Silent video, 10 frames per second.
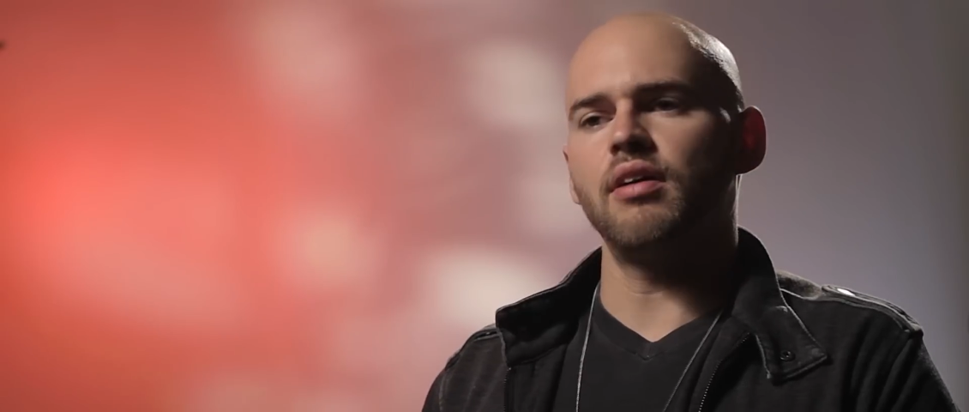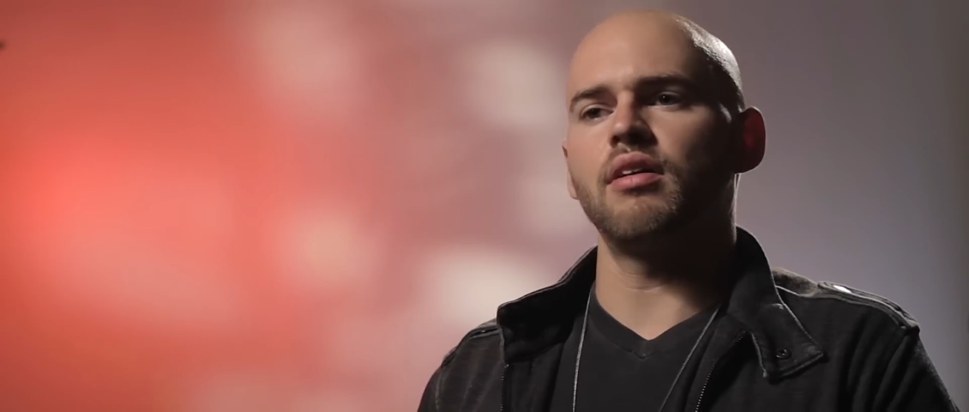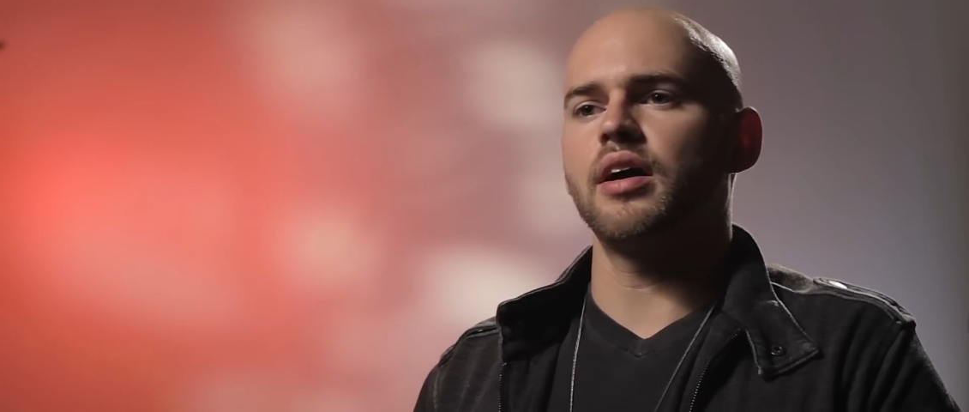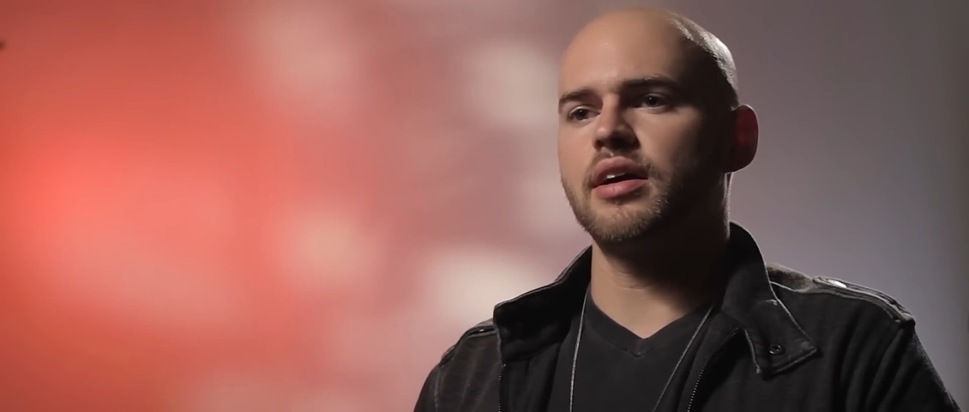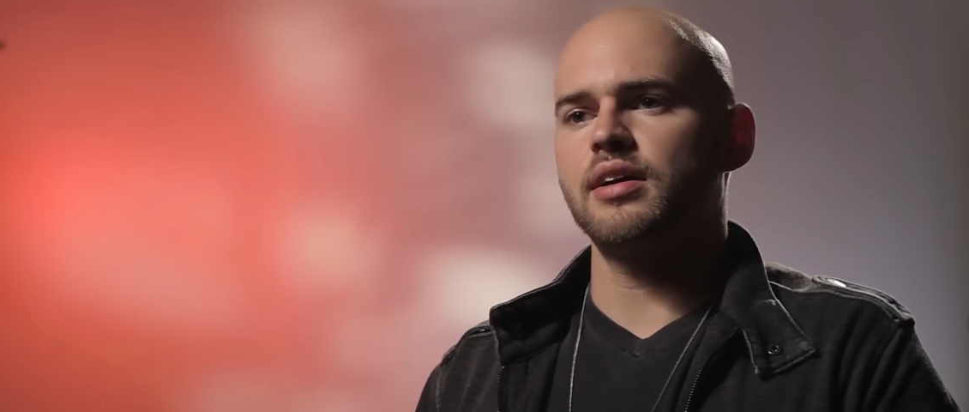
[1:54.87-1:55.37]

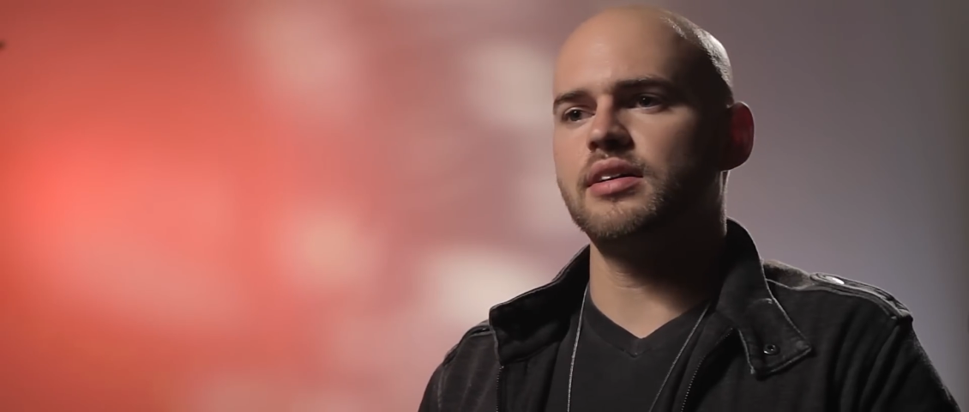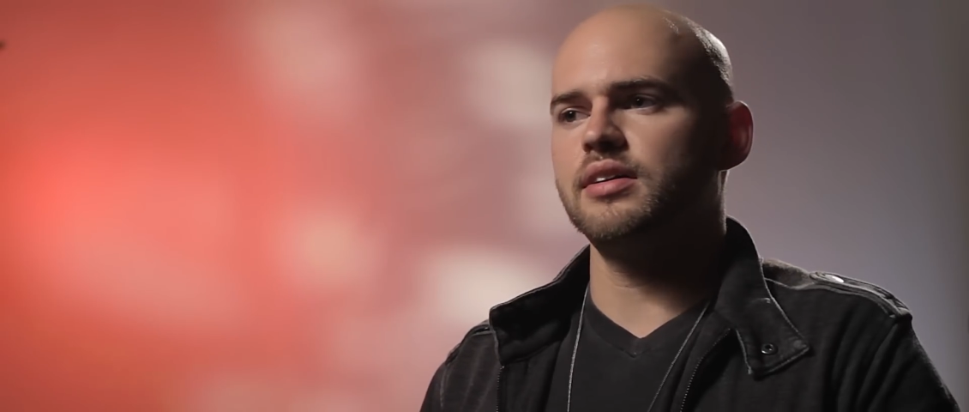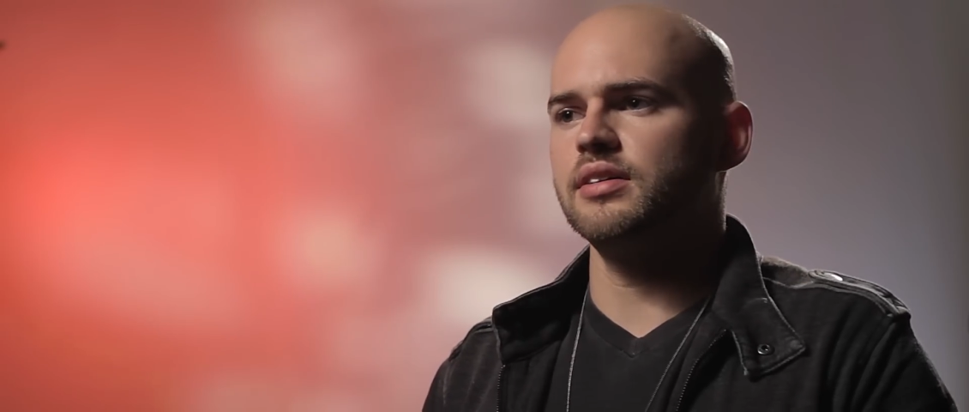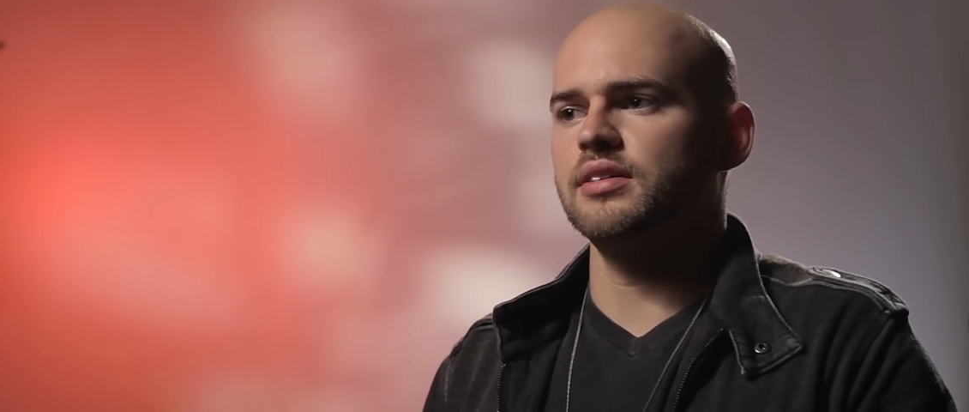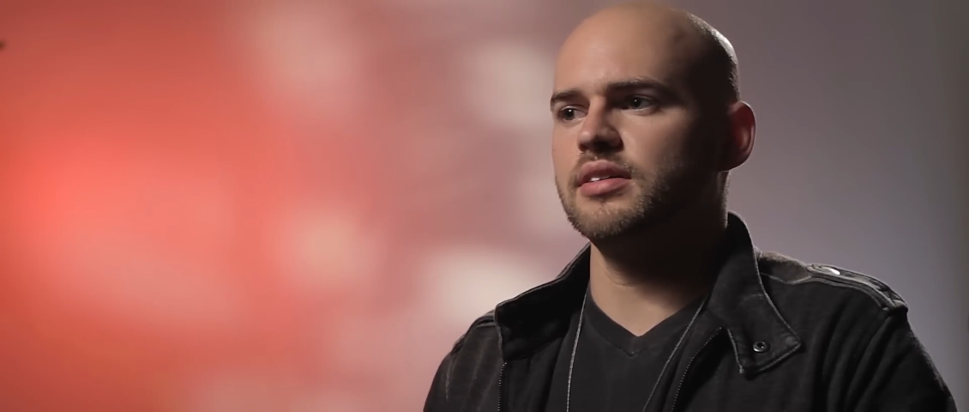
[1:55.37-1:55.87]
felt like
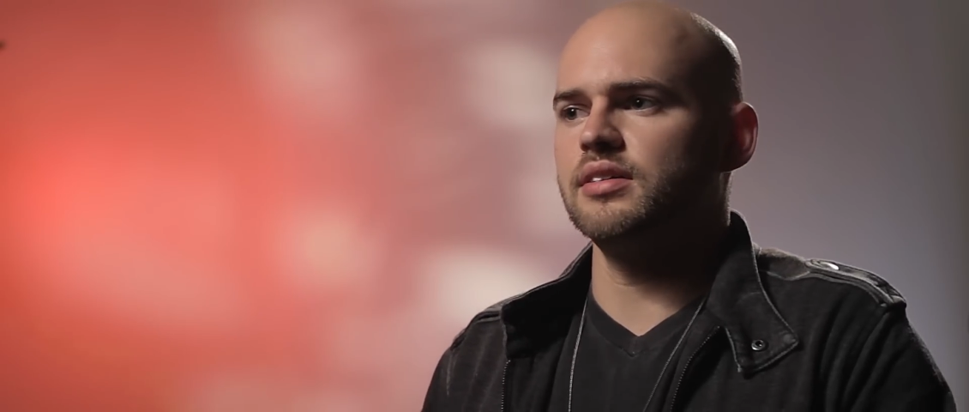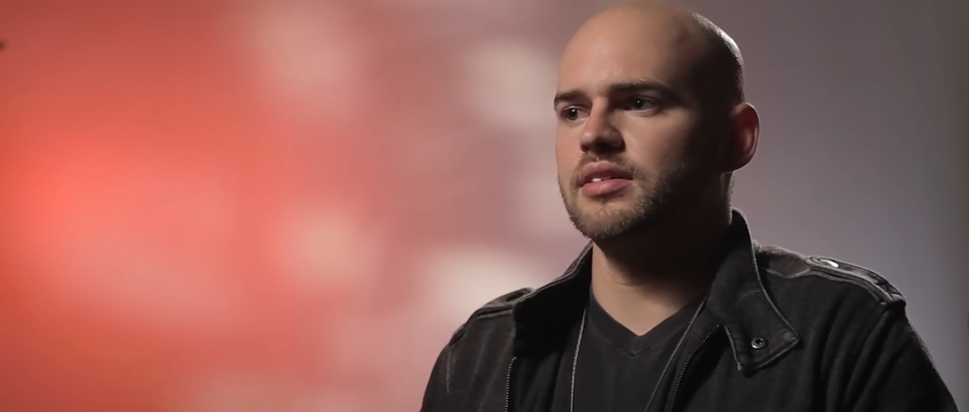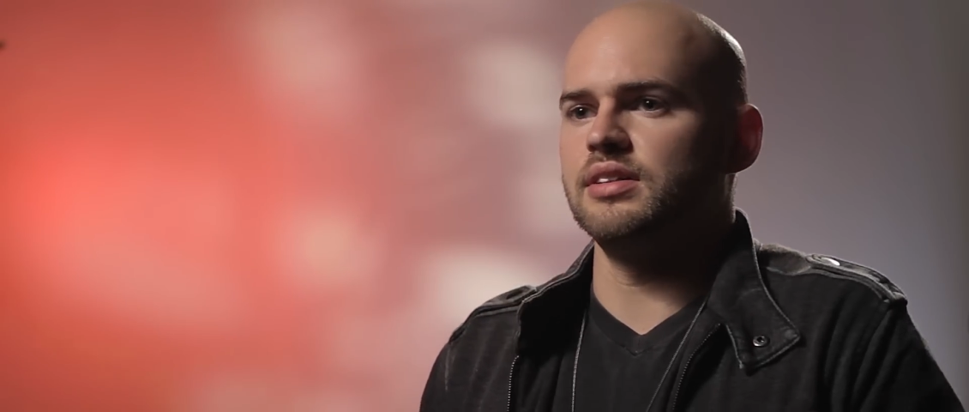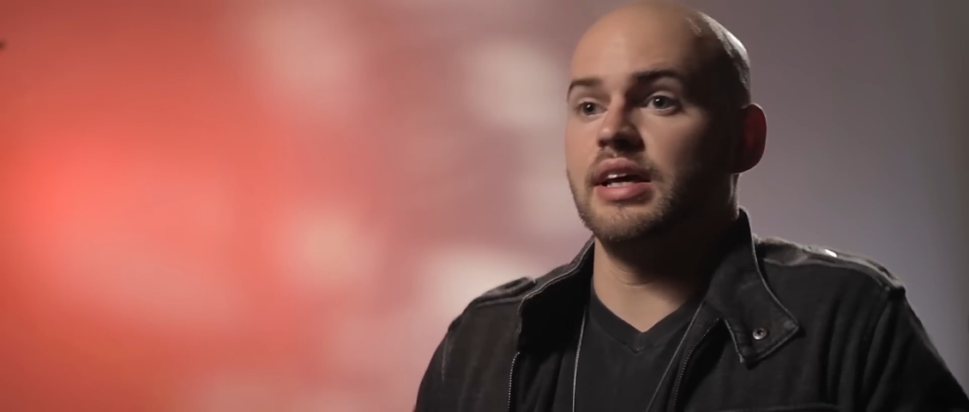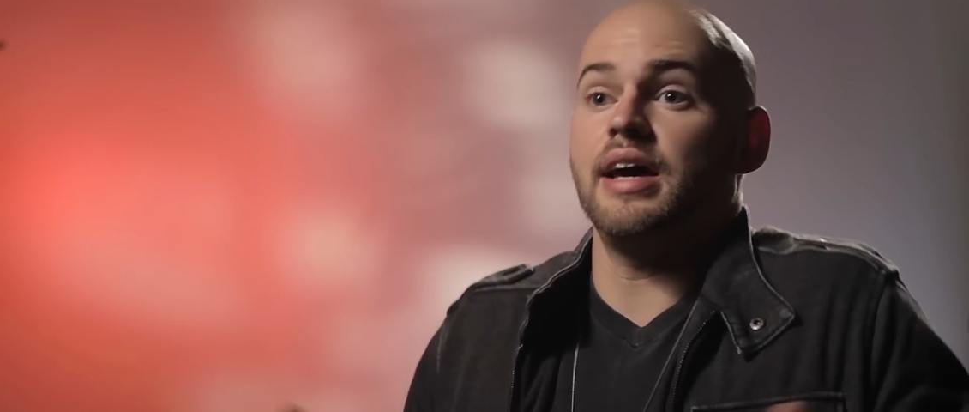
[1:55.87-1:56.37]

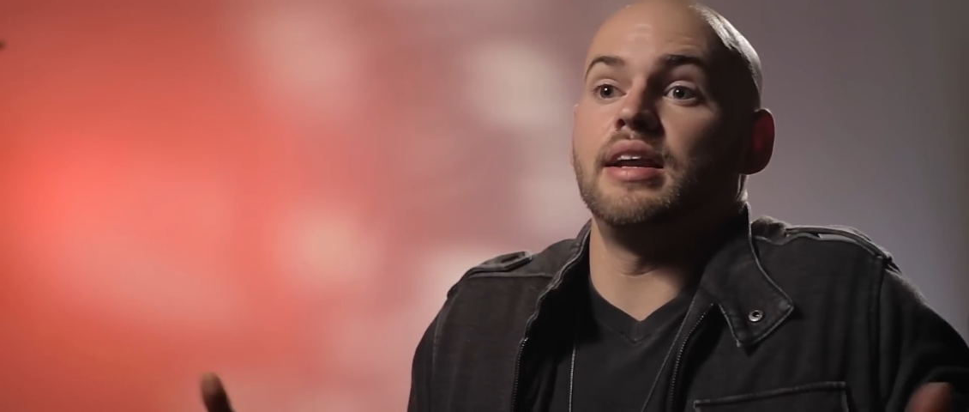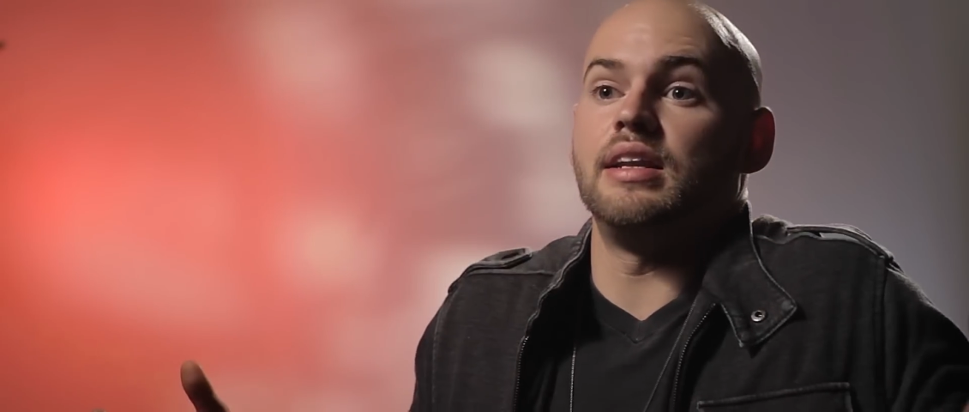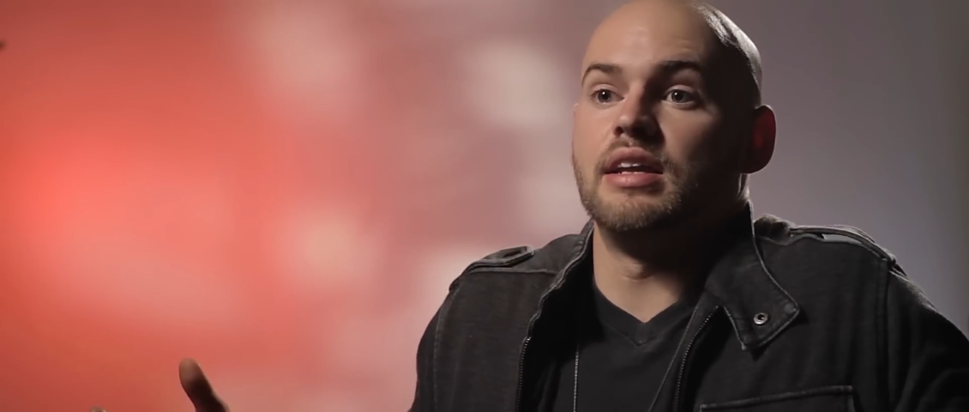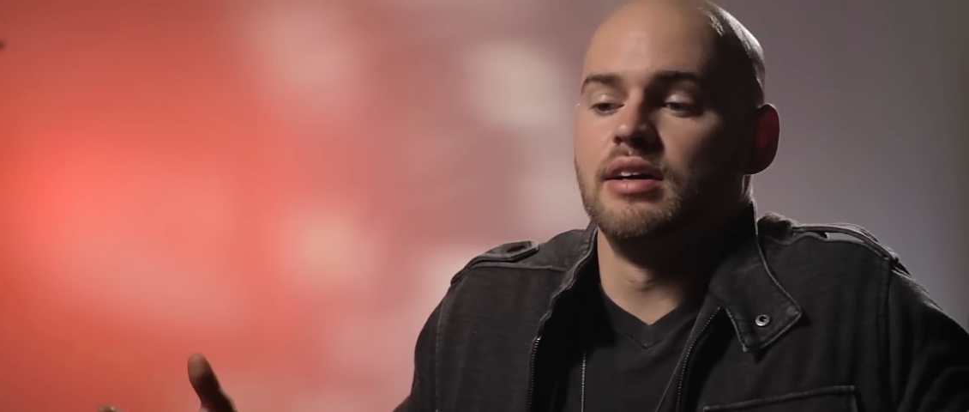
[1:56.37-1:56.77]
dead.